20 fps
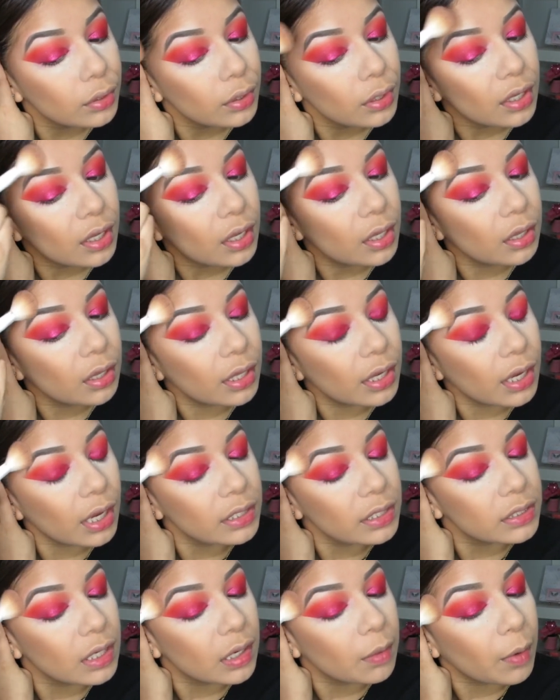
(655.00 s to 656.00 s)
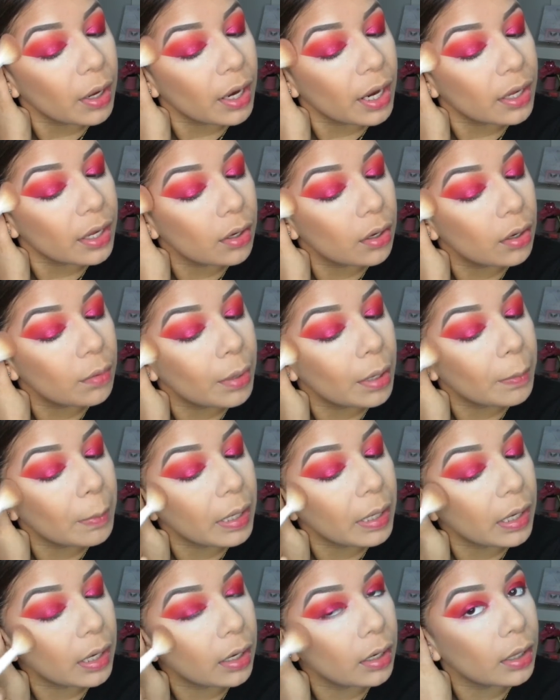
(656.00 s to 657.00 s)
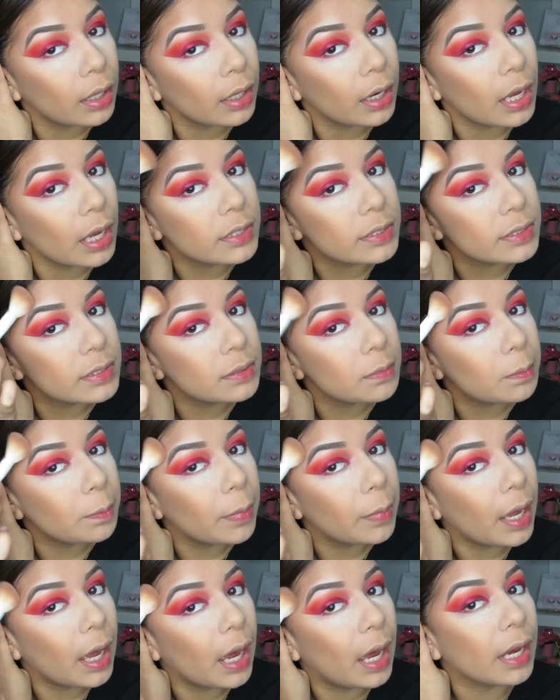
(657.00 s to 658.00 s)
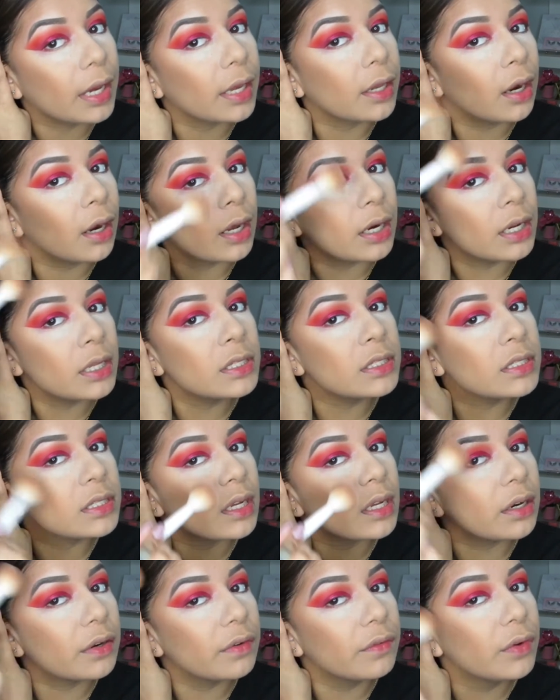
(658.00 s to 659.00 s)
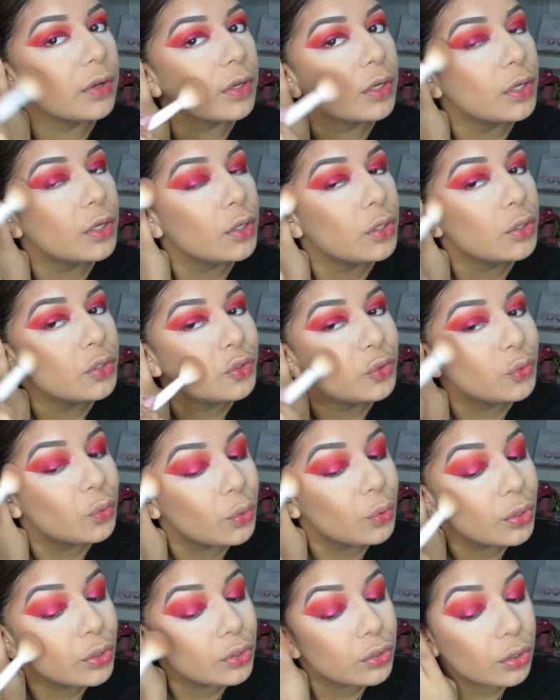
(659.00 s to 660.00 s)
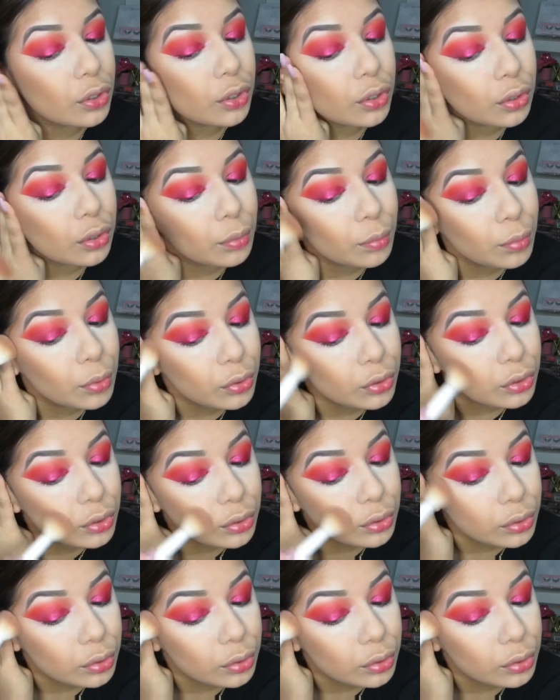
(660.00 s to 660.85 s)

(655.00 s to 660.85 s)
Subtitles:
and like I said, when I go by my hairline, I just pack it on instead of doing circular motions.